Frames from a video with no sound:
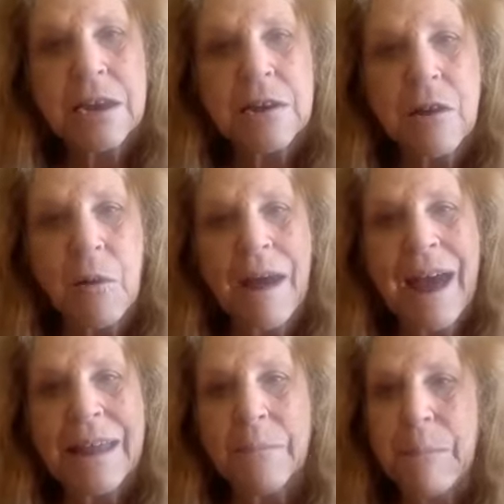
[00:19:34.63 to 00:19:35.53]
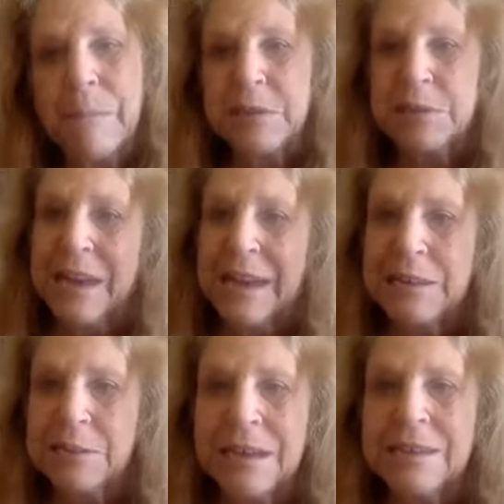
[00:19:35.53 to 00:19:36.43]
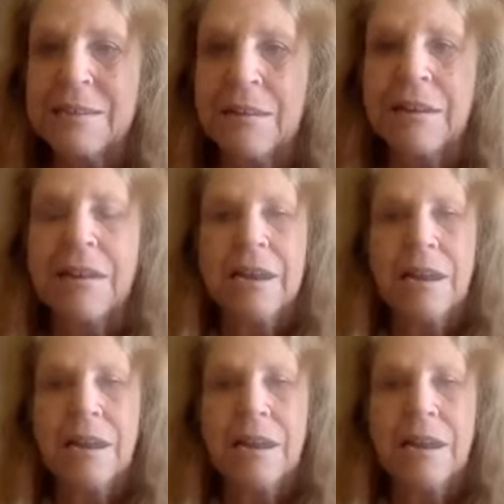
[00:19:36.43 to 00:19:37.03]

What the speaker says: know how to maybe change their